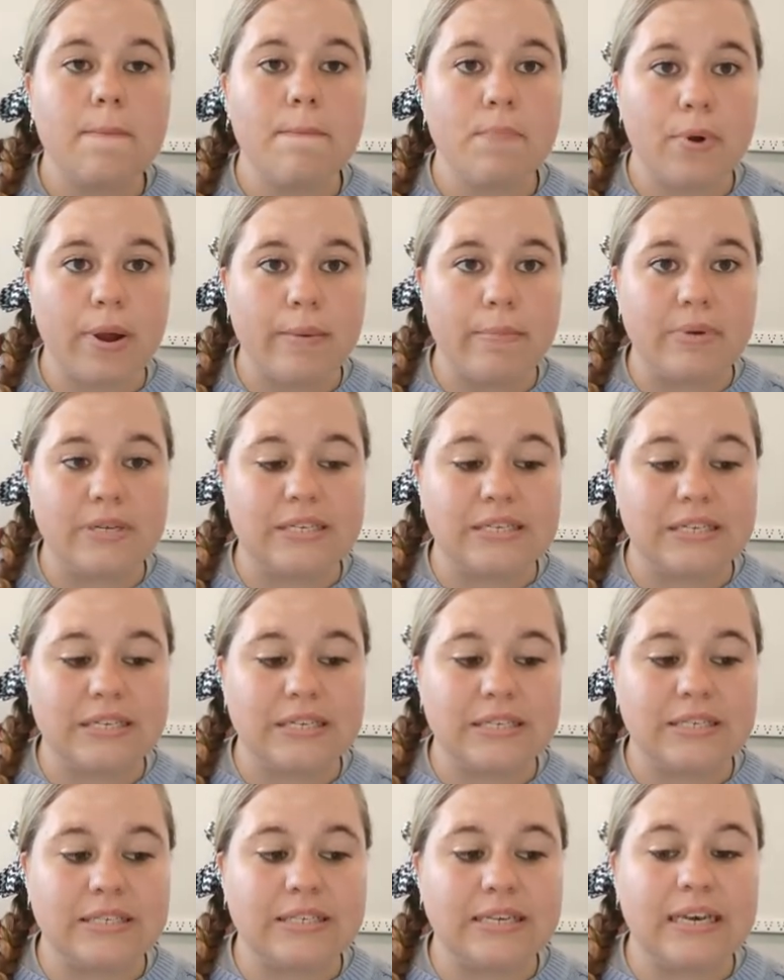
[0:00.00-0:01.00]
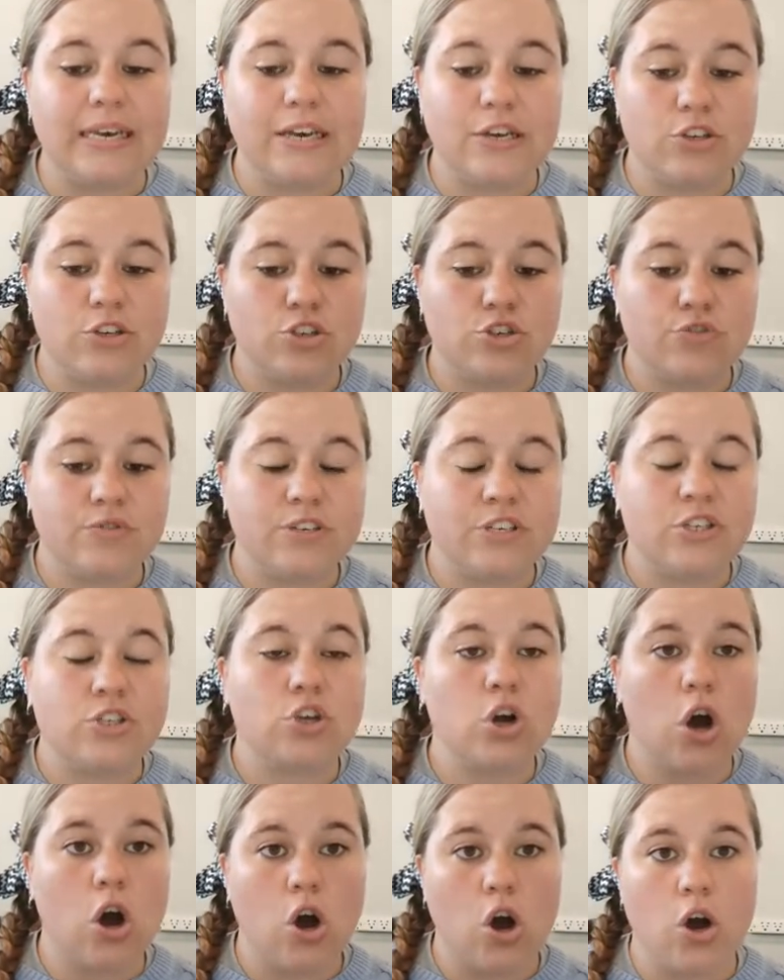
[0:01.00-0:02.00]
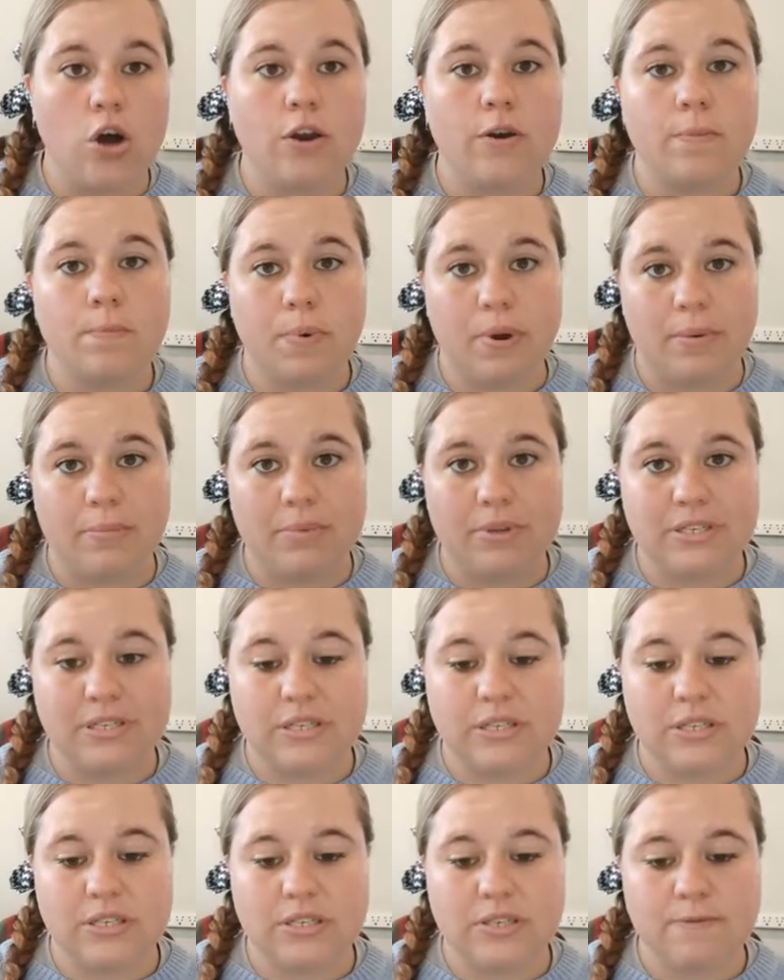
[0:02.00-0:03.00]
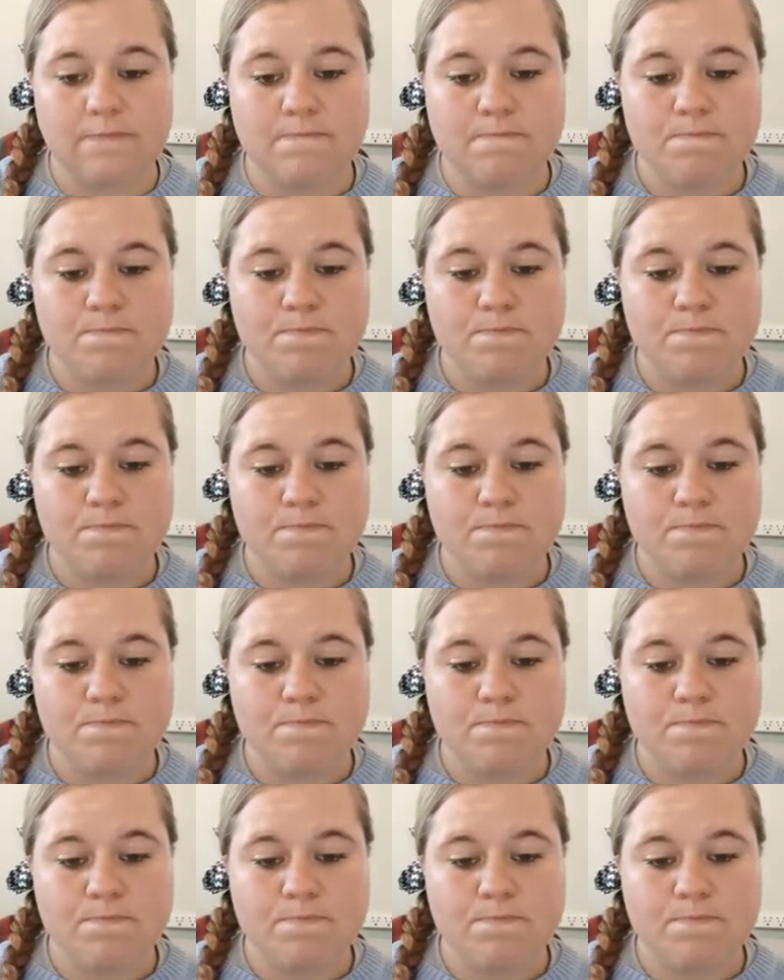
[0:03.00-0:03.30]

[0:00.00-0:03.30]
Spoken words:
premises, injuries on premises.